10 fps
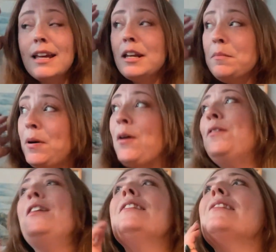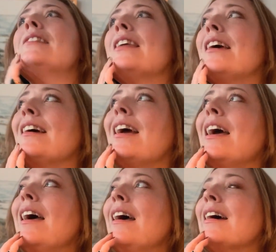and bonus thing
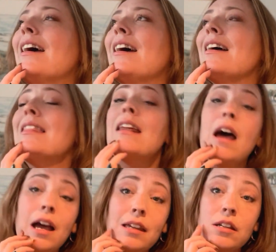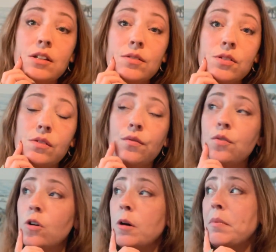that I use
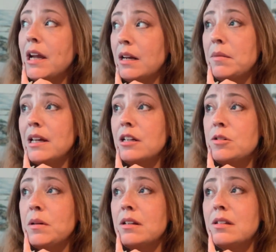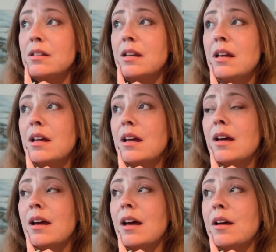for pain management.
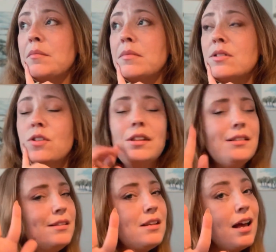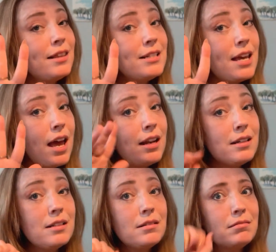So this is not the
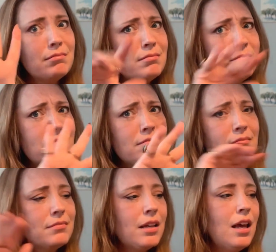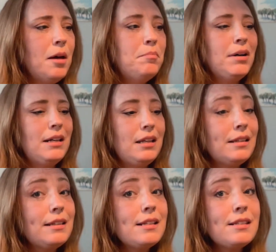10, but
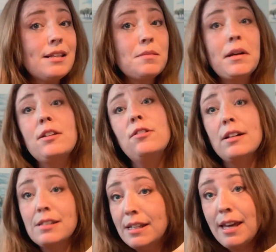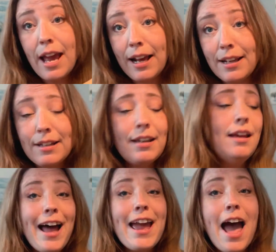this is my trusty cane.
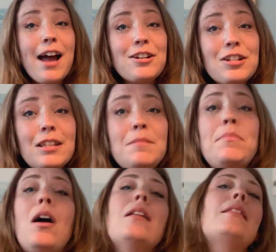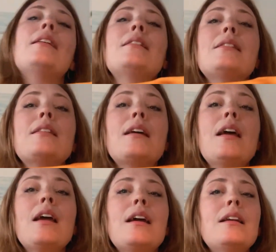I actually bought this
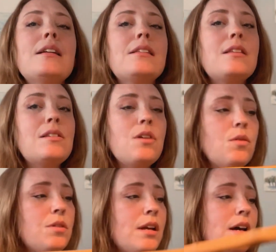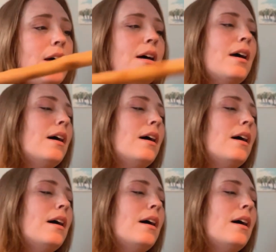in Estonia.